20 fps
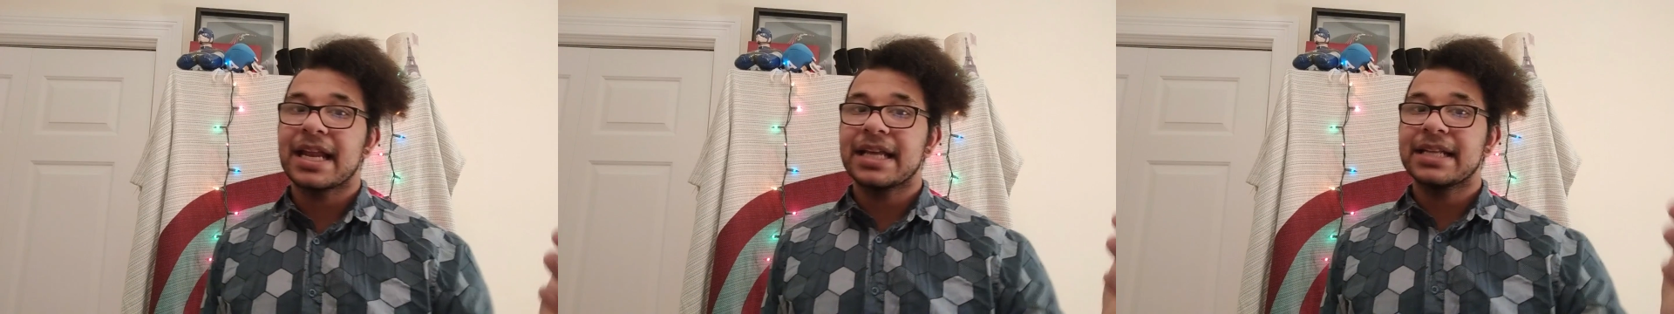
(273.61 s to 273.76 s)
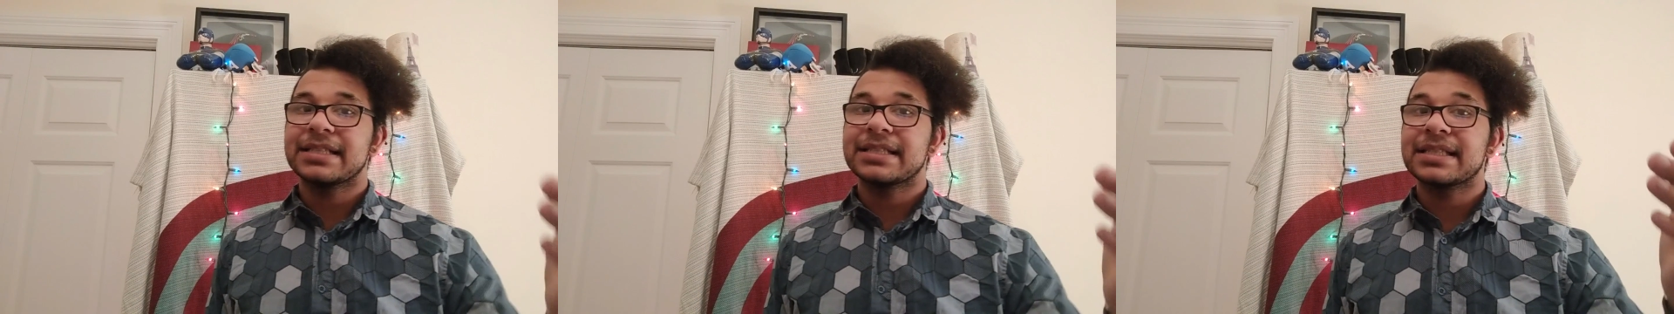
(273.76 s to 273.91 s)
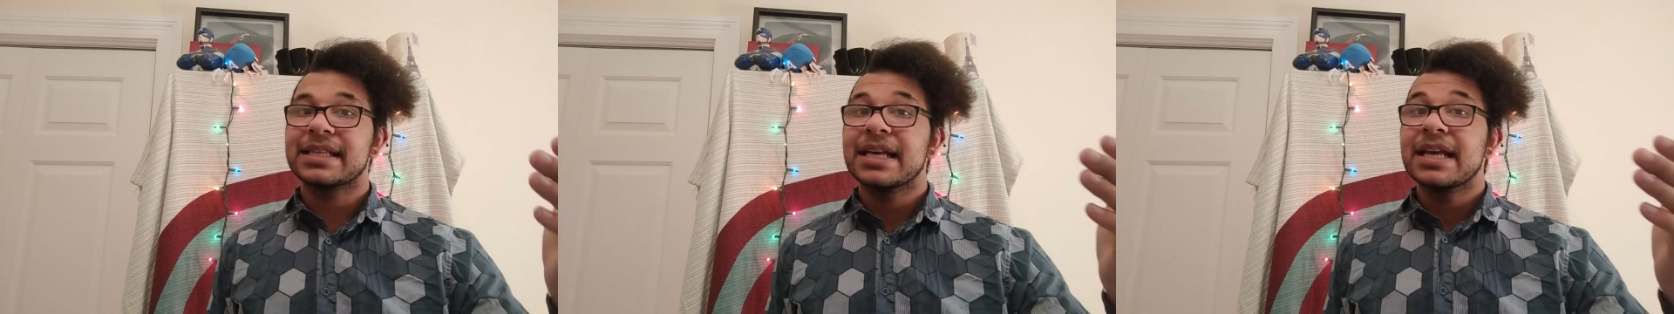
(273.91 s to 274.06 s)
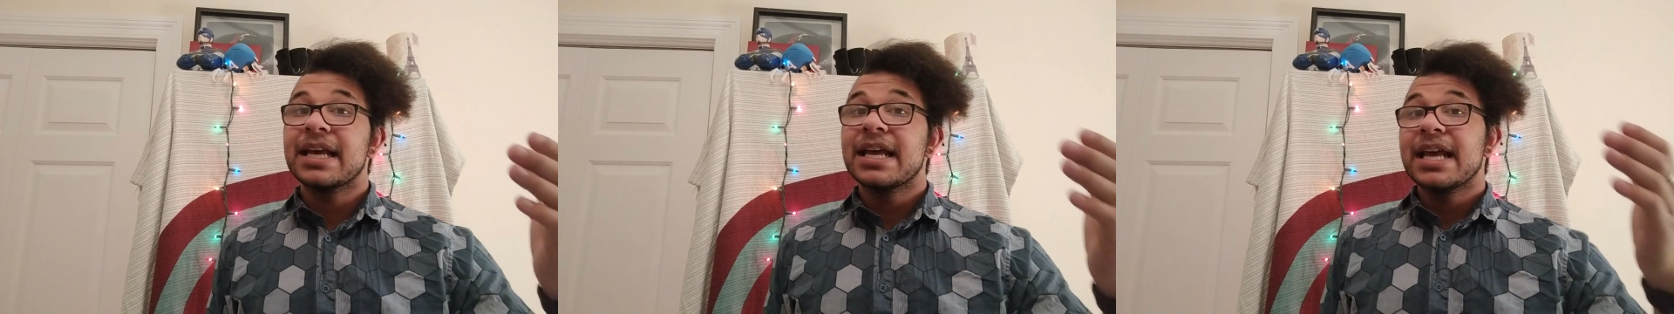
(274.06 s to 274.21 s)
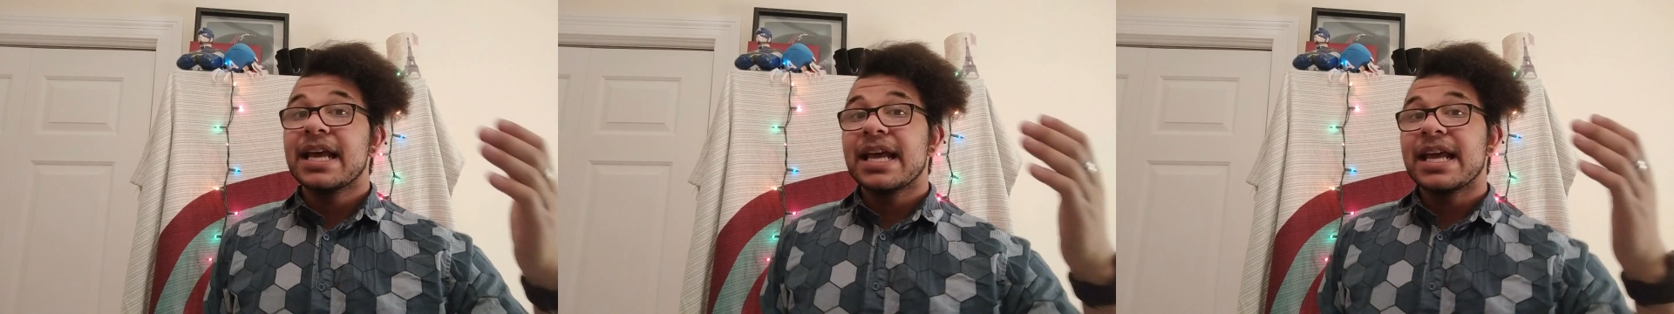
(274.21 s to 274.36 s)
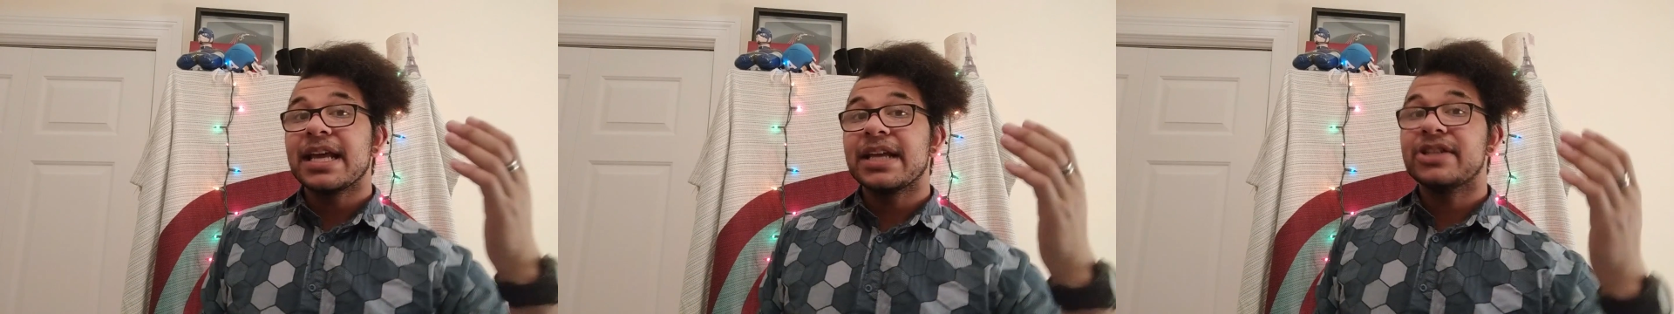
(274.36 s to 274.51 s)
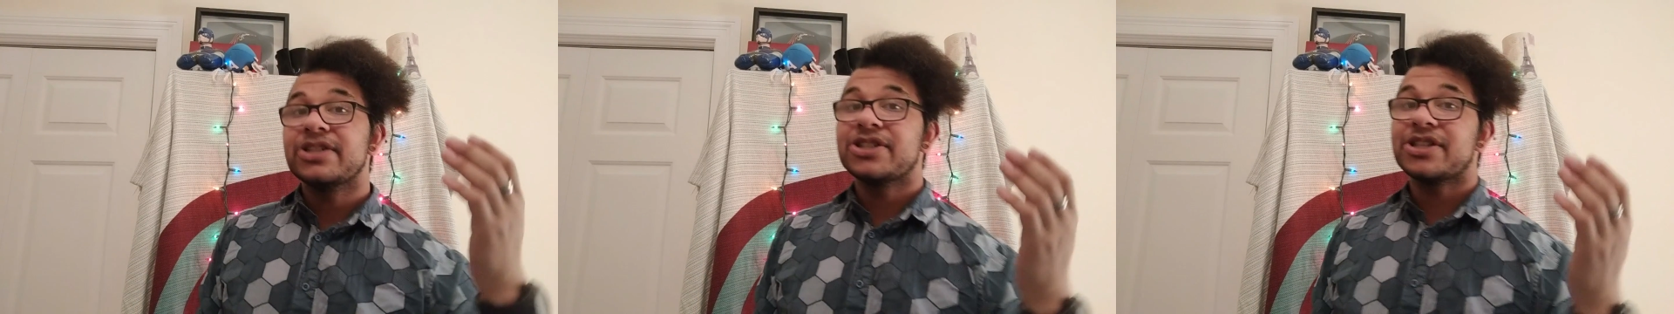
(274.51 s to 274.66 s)
and it's
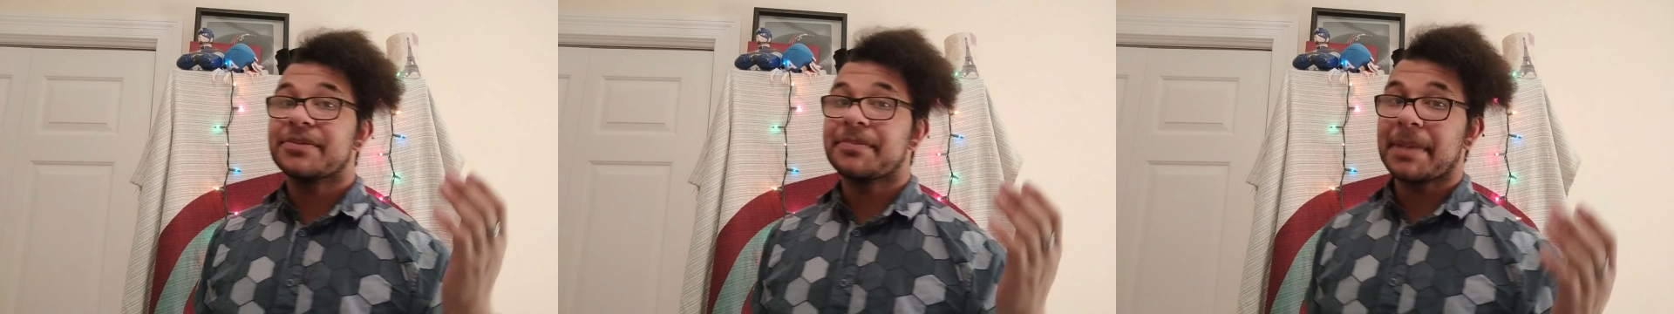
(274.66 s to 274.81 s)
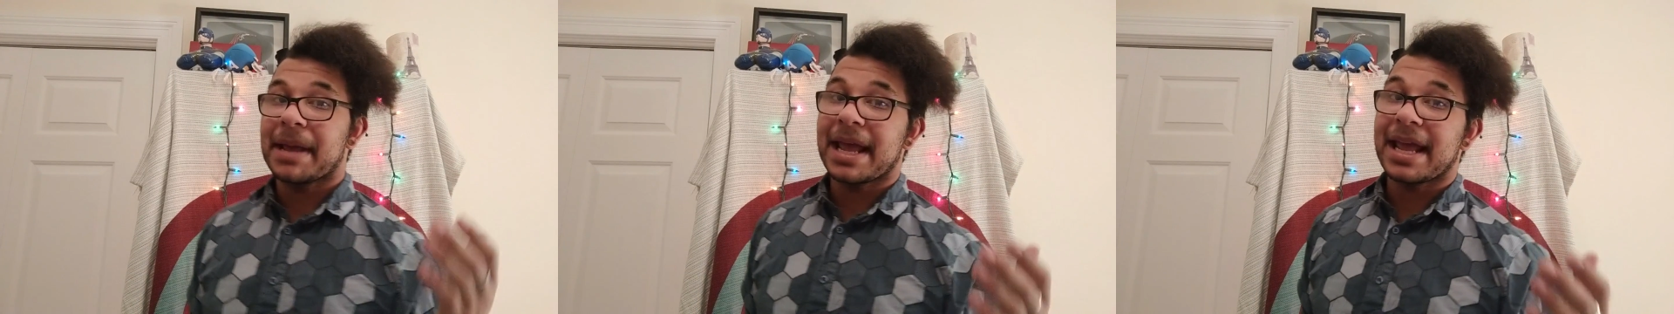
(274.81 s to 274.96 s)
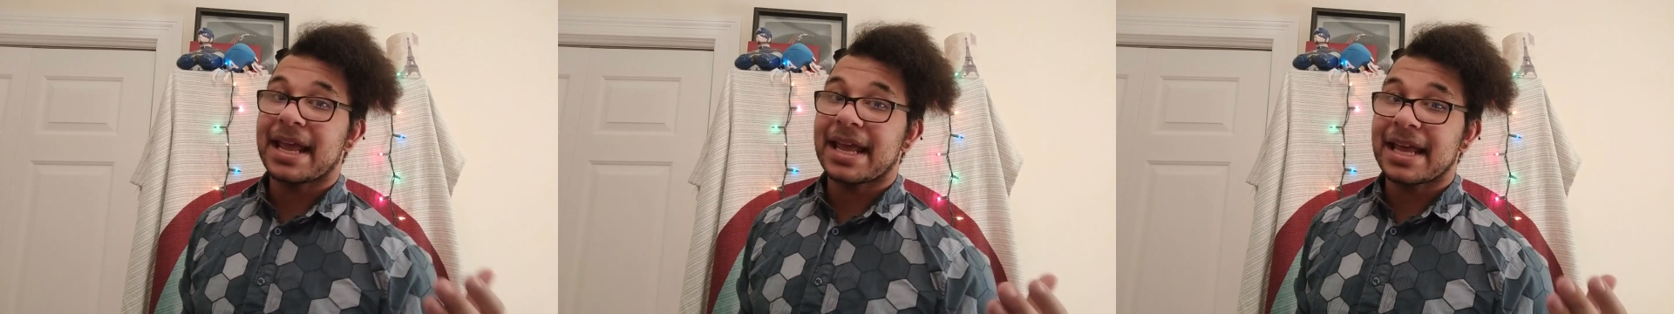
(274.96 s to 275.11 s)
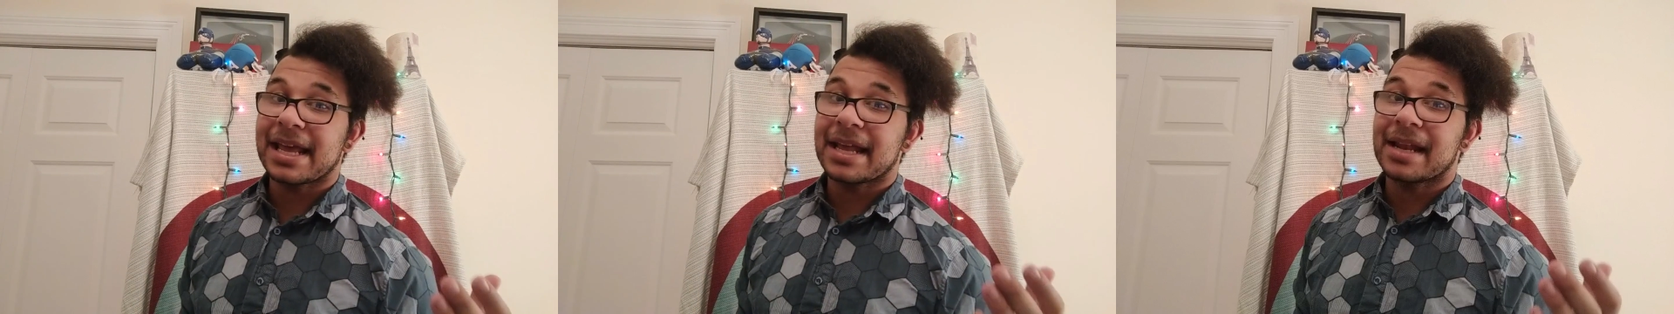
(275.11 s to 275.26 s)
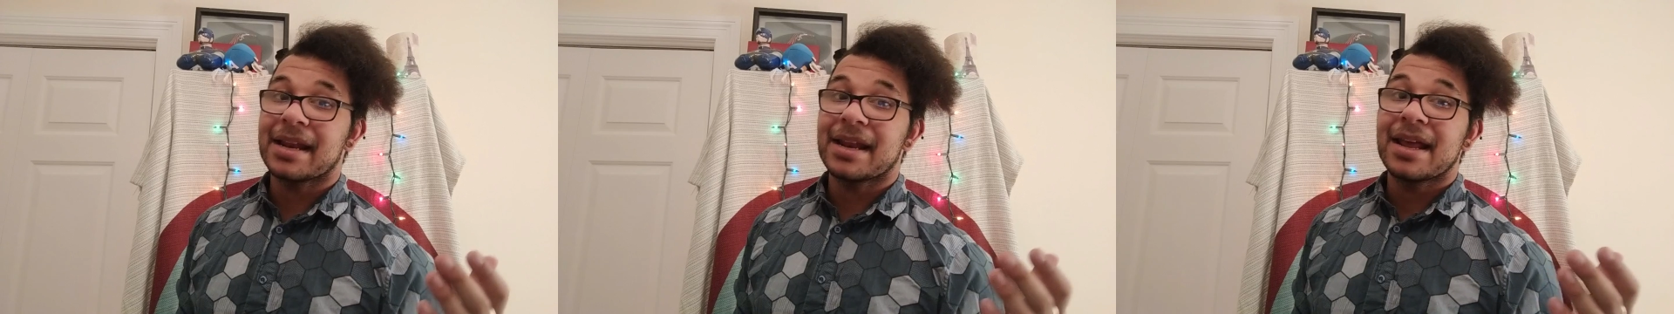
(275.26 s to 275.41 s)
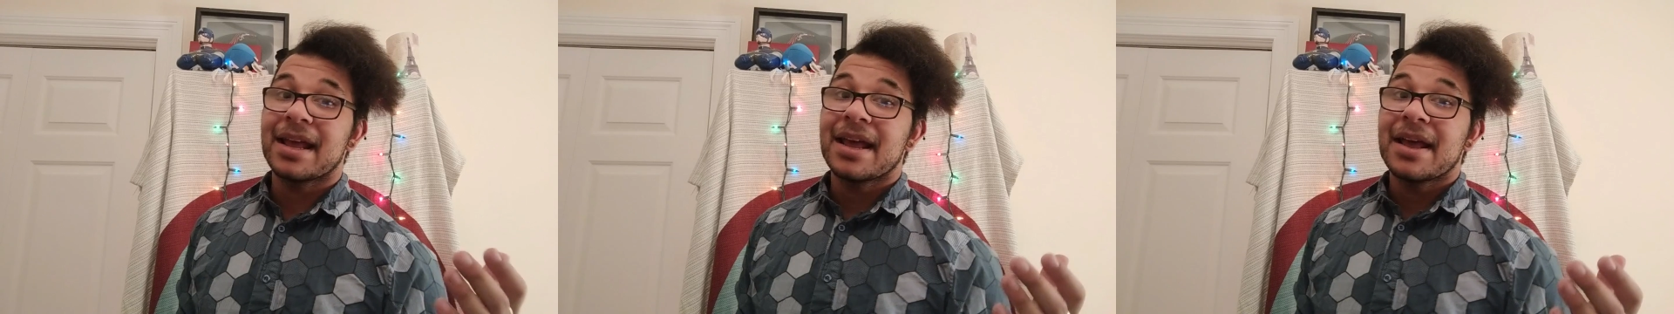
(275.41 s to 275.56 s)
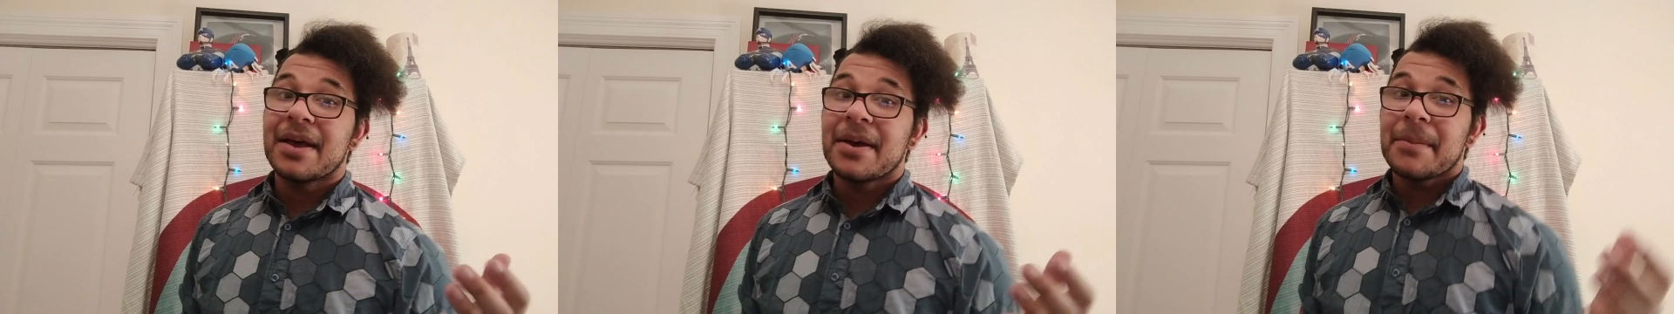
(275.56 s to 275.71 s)
in Japan,